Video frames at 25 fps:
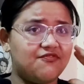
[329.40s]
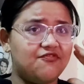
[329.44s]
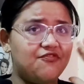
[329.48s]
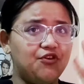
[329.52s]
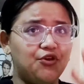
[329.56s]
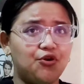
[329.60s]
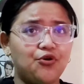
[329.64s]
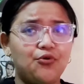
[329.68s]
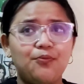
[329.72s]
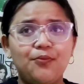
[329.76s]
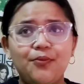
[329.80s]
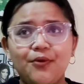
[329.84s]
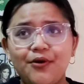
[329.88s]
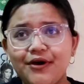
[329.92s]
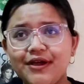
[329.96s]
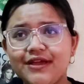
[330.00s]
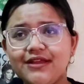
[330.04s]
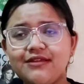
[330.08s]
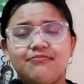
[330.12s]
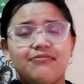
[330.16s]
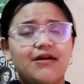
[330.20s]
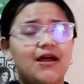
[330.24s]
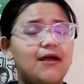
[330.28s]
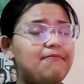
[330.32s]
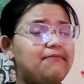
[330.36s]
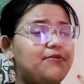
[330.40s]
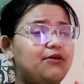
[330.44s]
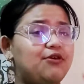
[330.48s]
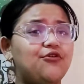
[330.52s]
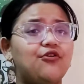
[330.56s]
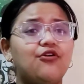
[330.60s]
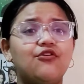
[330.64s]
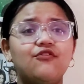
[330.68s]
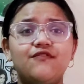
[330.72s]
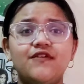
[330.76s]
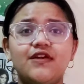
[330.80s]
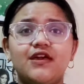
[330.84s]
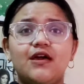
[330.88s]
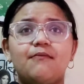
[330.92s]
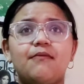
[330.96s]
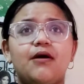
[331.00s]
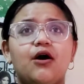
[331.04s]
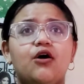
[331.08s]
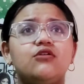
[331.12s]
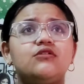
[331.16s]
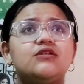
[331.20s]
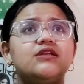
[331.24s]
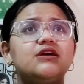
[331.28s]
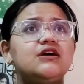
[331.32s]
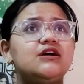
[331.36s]
viewpoint, my POV
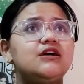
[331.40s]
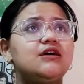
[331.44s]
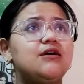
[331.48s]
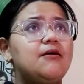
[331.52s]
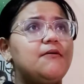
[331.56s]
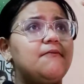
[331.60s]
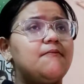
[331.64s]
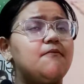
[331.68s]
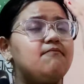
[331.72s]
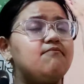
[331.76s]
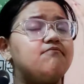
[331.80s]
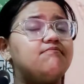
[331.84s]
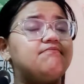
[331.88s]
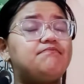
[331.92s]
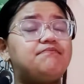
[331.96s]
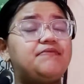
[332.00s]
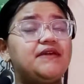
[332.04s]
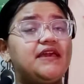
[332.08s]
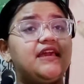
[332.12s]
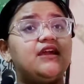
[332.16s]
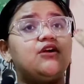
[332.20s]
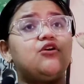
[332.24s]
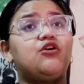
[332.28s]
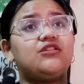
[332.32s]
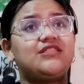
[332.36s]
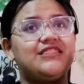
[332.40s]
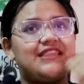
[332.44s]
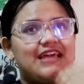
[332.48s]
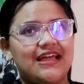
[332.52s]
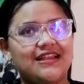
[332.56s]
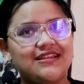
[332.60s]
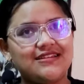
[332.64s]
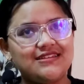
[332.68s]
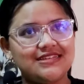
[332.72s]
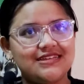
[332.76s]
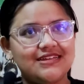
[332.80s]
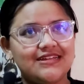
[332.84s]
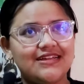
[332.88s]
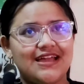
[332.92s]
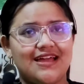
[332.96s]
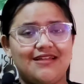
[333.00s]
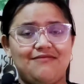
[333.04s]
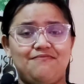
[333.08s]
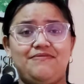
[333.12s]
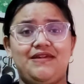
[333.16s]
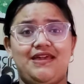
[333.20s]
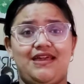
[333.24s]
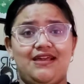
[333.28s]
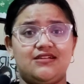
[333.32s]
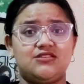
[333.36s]
about being authentic
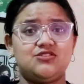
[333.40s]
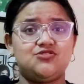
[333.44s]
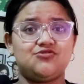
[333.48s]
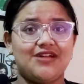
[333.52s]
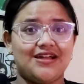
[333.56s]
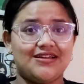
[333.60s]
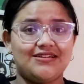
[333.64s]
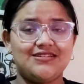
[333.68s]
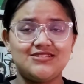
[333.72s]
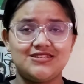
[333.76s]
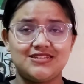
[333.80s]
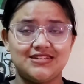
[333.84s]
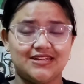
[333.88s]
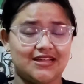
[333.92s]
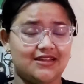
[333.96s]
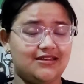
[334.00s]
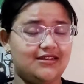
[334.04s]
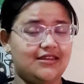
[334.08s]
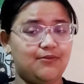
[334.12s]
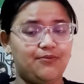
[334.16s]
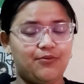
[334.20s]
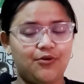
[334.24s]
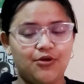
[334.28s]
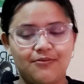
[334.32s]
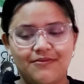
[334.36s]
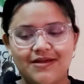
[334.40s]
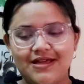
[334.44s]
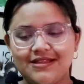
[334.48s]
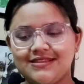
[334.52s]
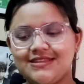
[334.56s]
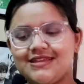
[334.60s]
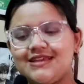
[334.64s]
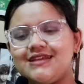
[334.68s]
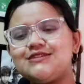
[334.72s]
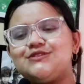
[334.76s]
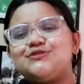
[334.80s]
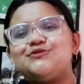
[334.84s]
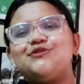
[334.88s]
and being strategic and diplomatic.